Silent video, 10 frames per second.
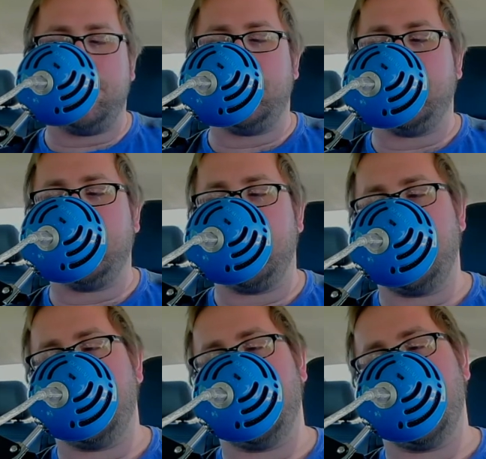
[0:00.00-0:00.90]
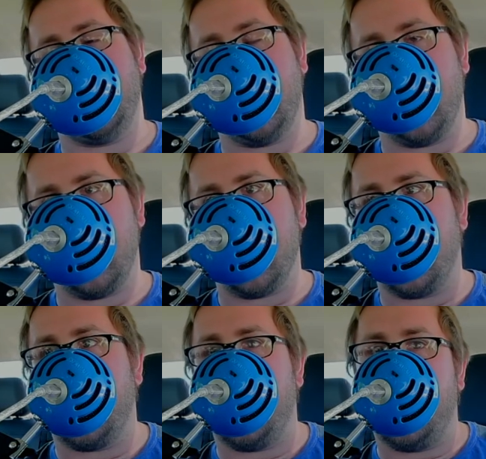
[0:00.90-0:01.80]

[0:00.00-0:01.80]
No one is speaking in this clip.